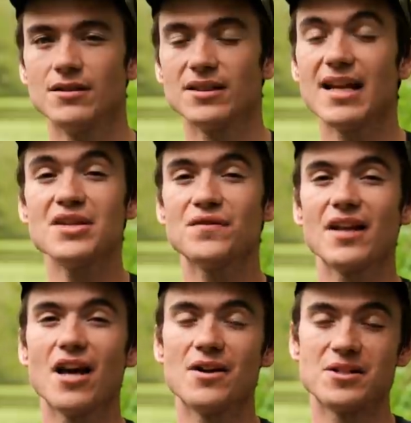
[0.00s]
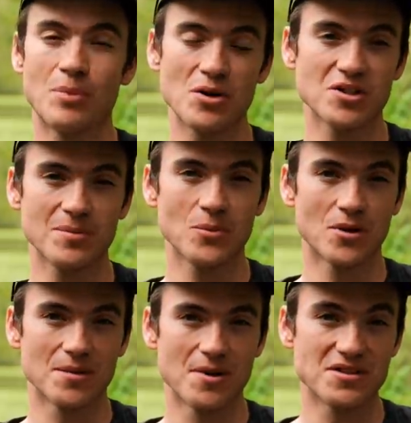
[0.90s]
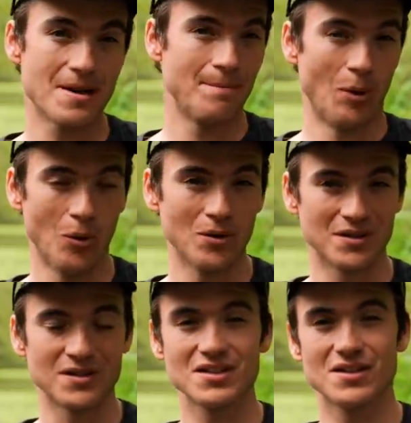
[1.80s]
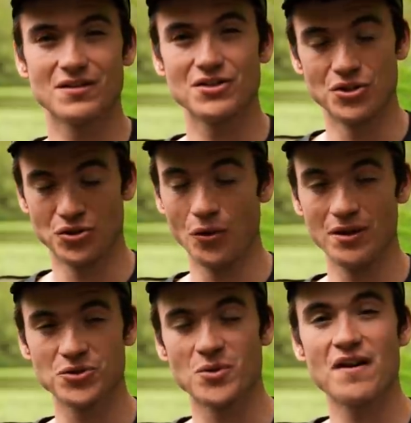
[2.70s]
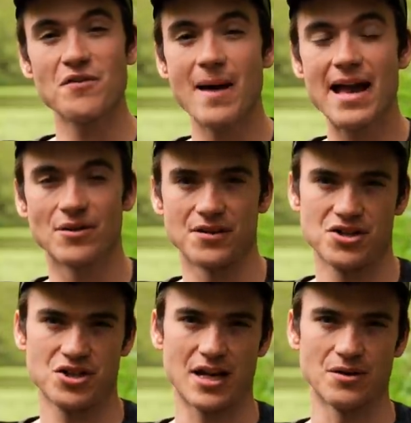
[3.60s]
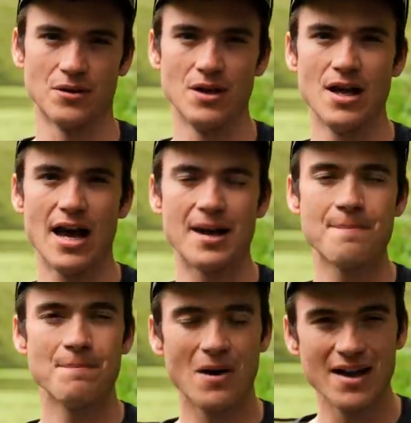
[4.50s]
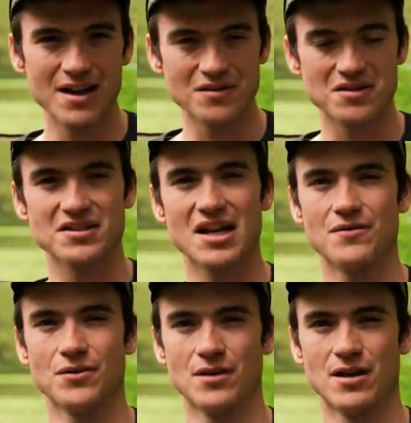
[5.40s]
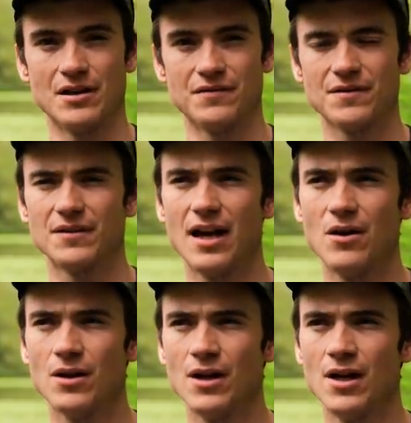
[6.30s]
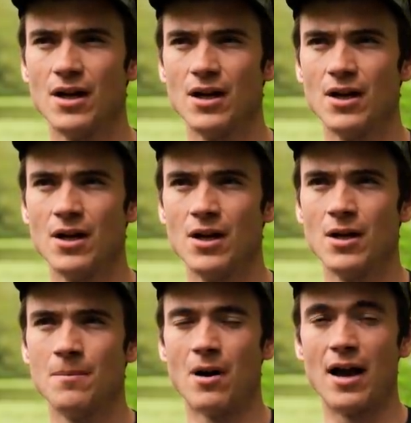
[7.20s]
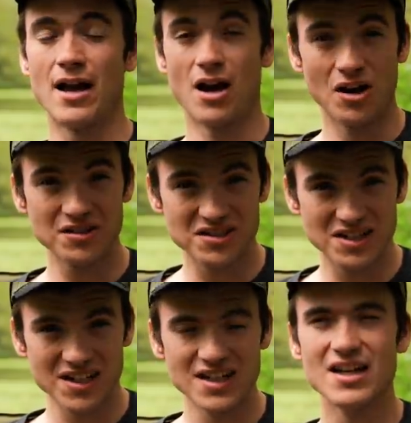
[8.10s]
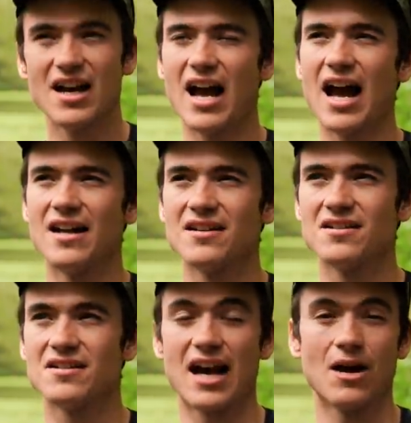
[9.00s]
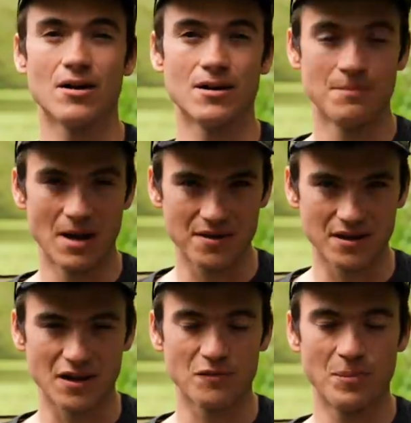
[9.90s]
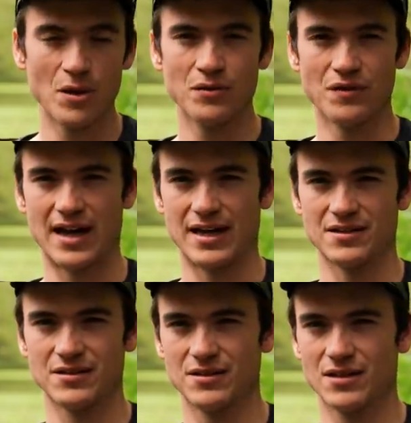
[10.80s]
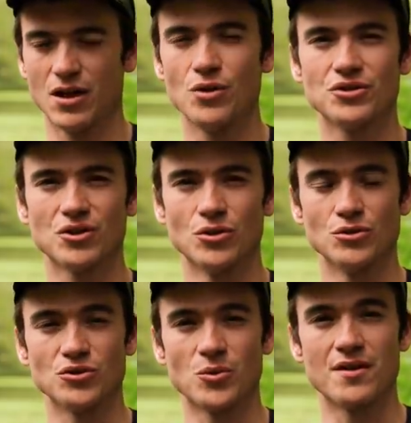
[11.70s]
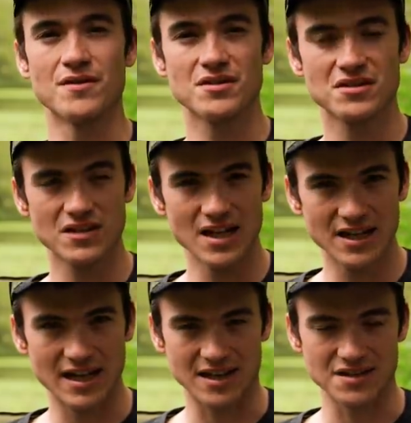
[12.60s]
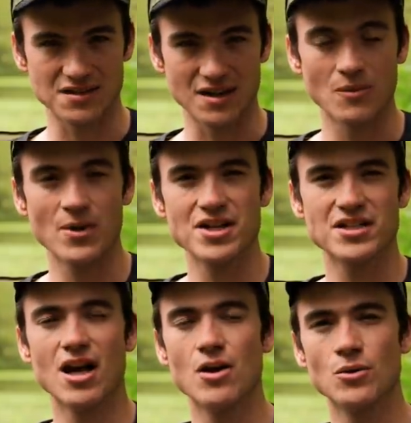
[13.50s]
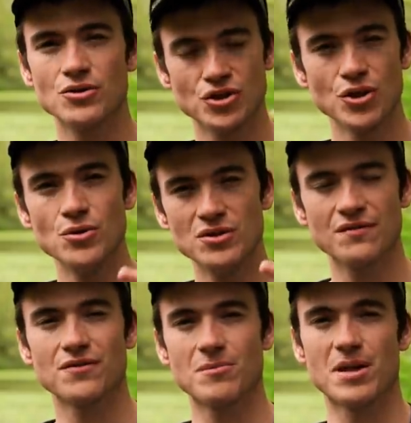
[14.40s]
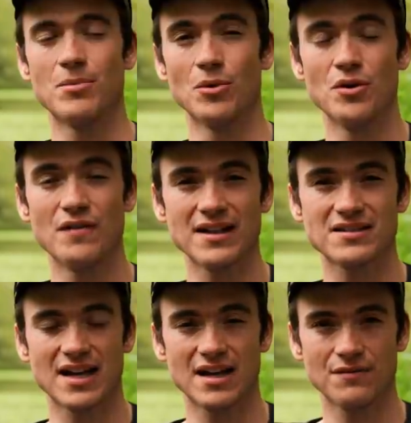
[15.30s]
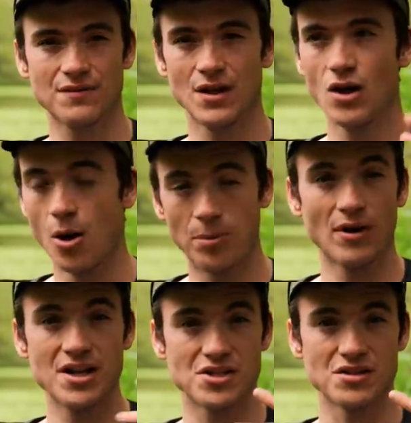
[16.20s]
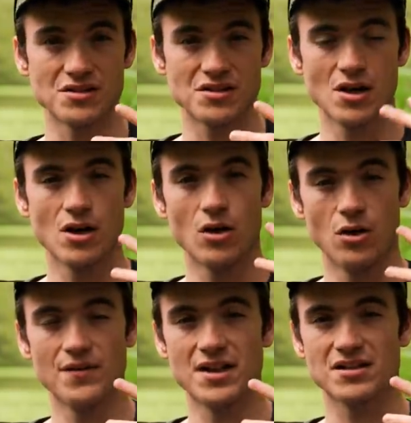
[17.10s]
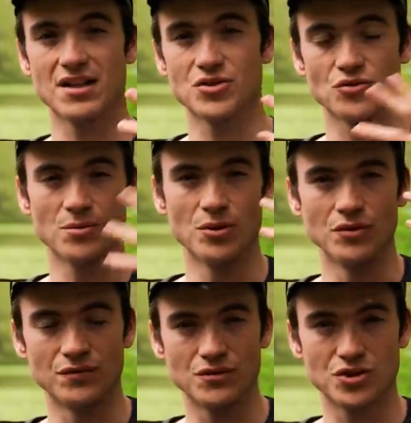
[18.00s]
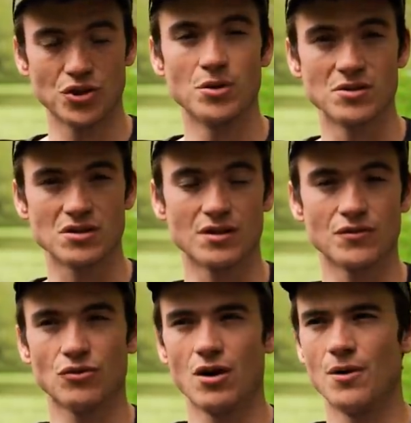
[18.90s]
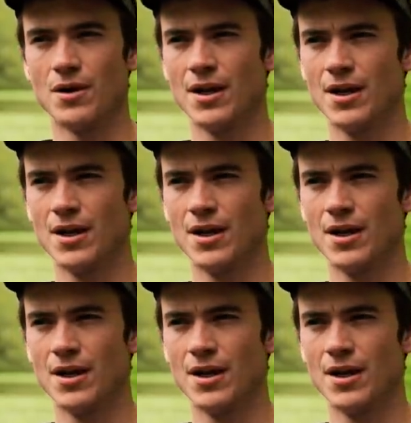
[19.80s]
Today's video is possibly one of the most important tutorials we've ever made on this channel, and it might even save your life. Now, my auntie and our mother have both had close calls with skin cancer, and we actually know two different people who've had to have operations on their skin to remove tumors that have grown.